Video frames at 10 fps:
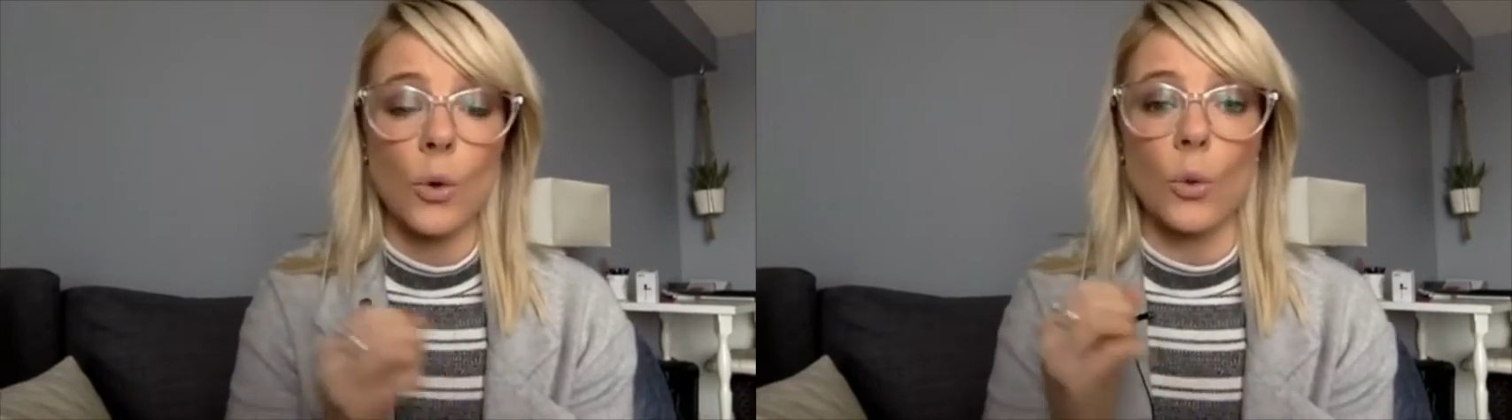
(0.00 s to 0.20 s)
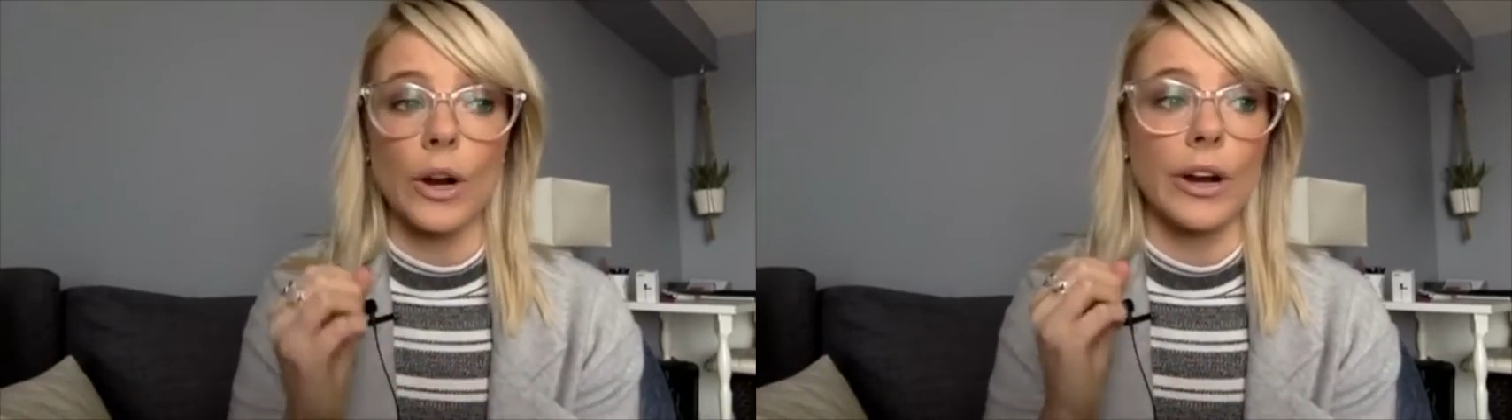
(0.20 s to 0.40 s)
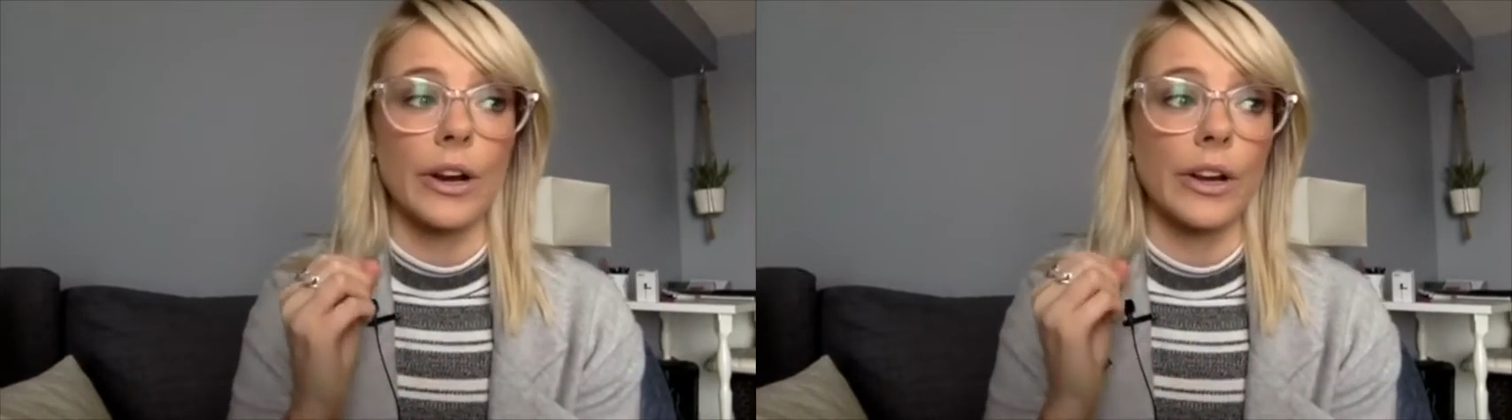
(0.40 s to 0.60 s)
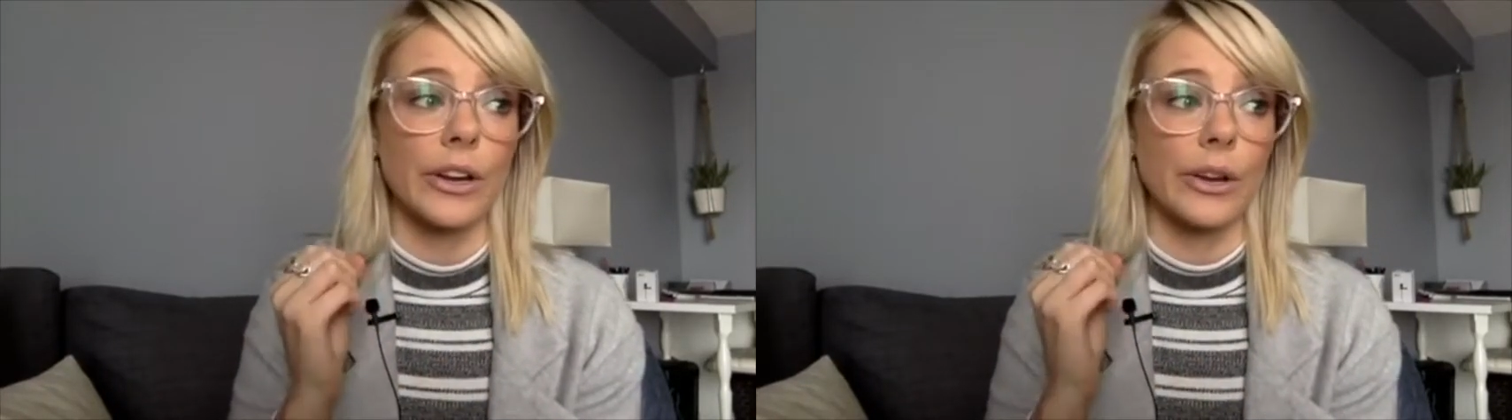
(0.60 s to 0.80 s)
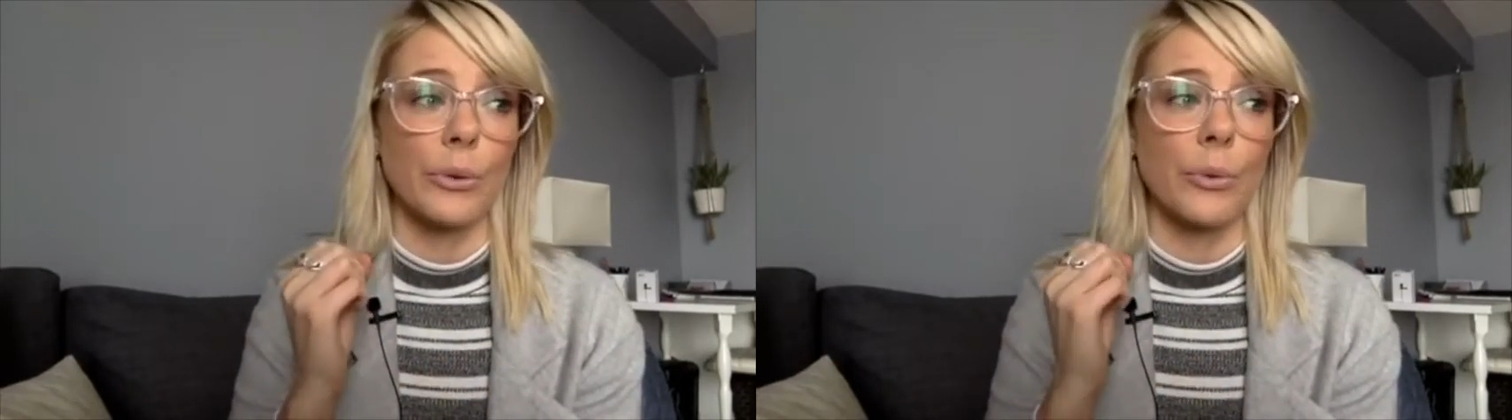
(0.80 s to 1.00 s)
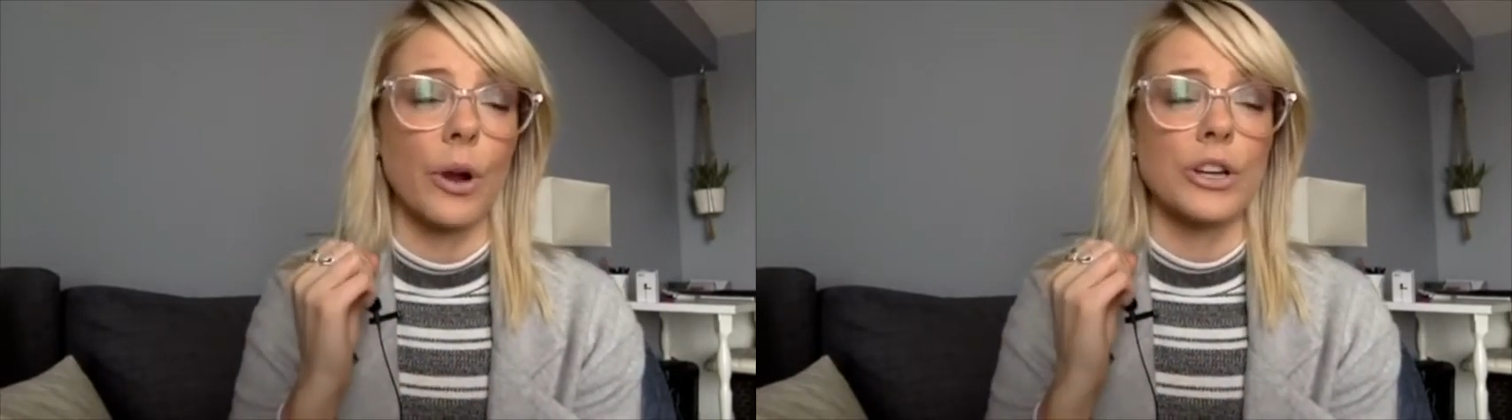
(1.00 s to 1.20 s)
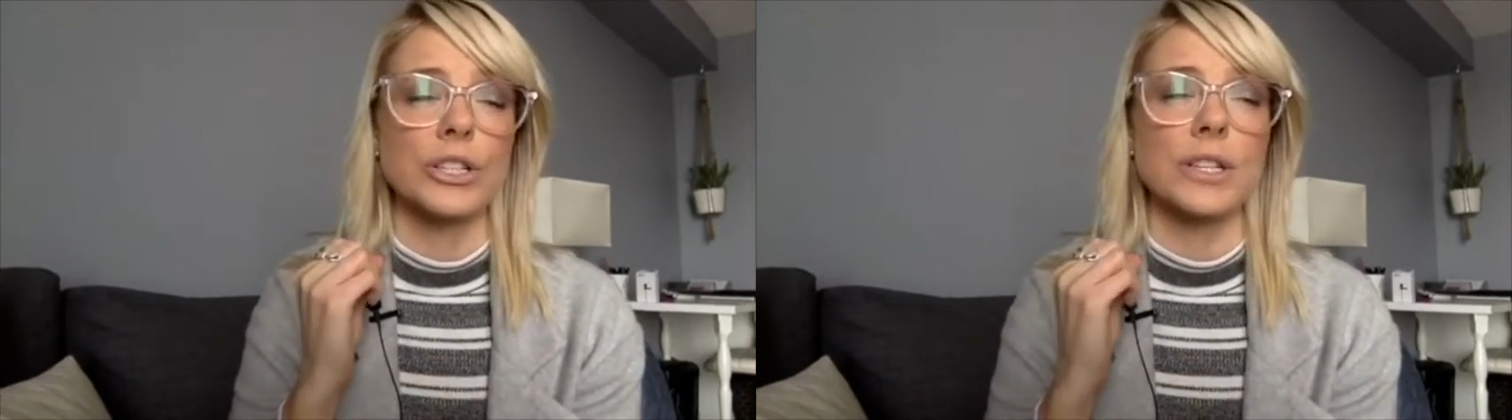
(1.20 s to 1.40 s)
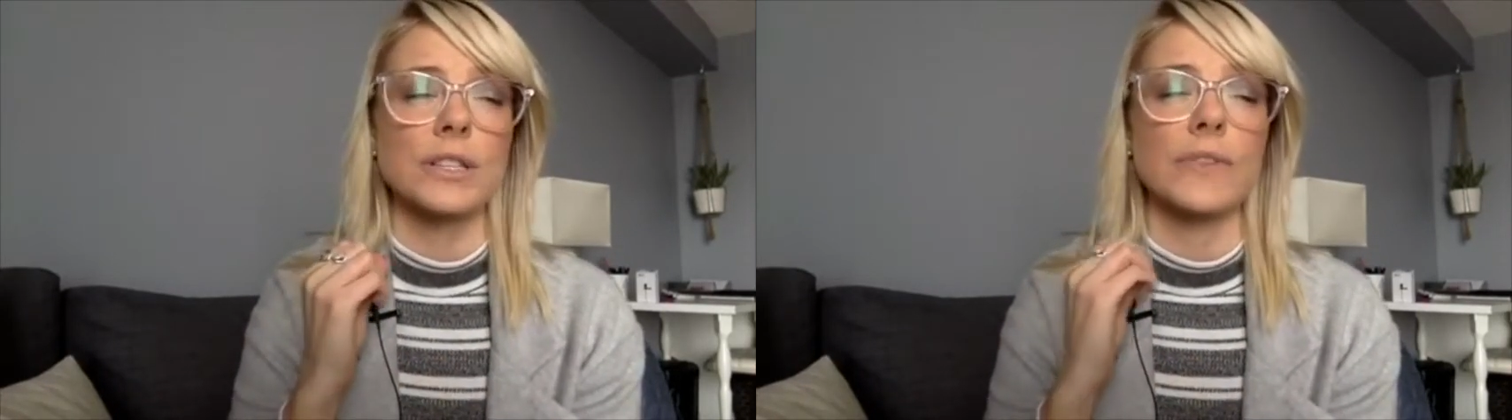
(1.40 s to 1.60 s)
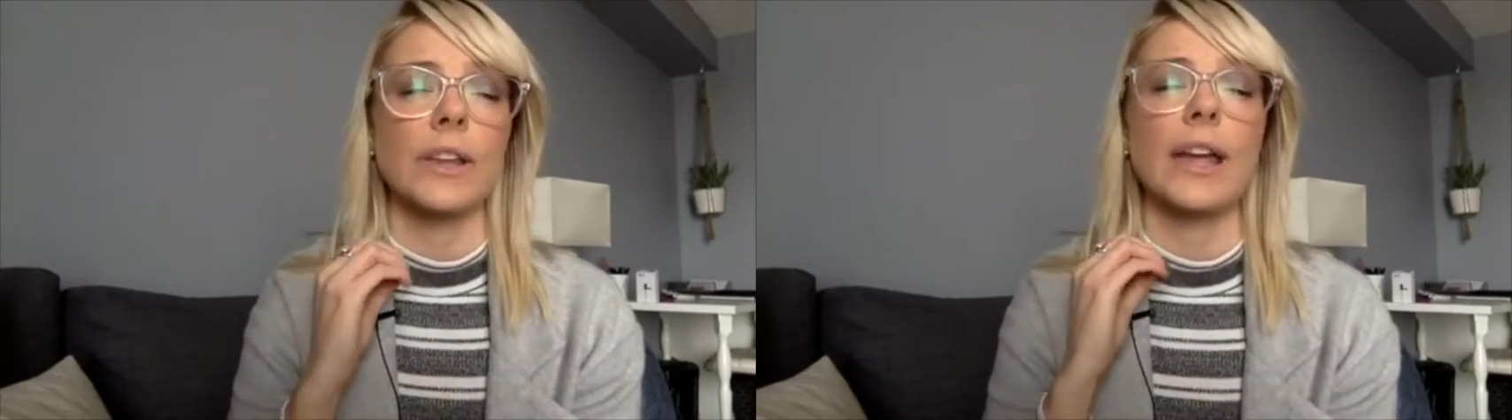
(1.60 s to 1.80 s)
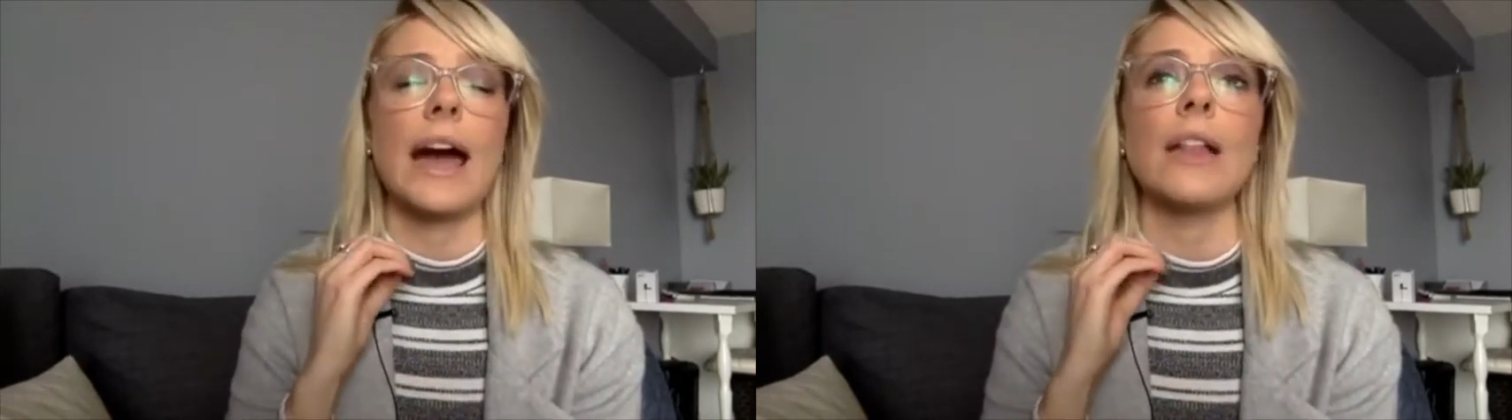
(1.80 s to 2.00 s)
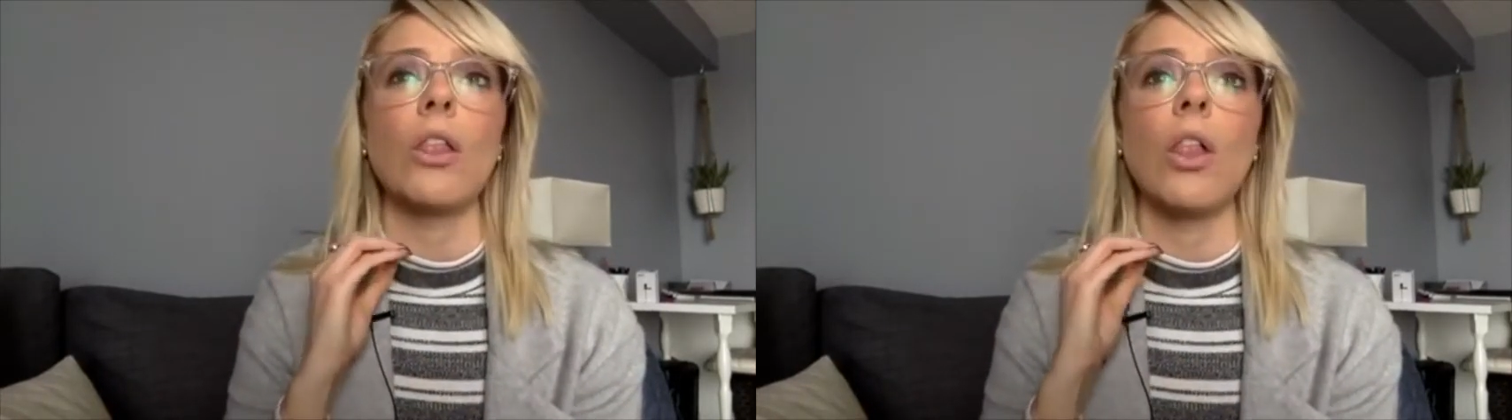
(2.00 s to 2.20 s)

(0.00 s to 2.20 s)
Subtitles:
or you are just feeling at